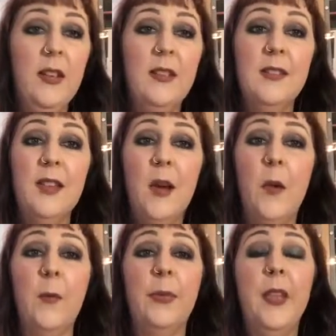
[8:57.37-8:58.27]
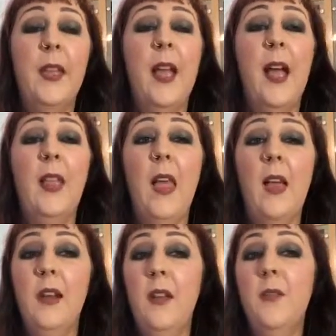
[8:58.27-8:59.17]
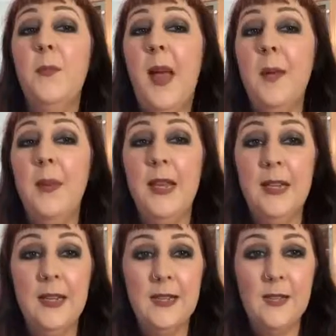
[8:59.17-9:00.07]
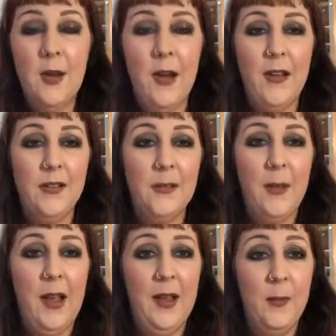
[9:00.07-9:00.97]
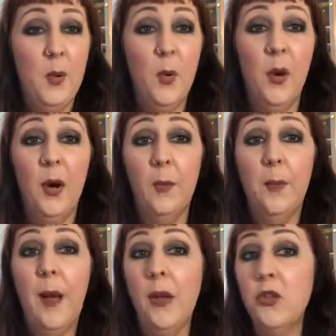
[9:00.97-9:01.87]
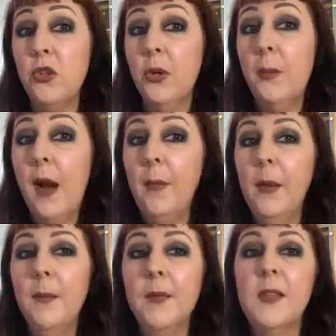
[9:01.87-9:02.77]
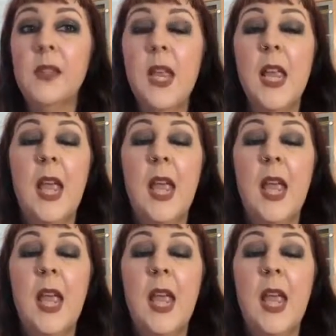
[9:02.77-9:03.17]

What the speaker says: And so a lot of back pain is caused by poor posture problems.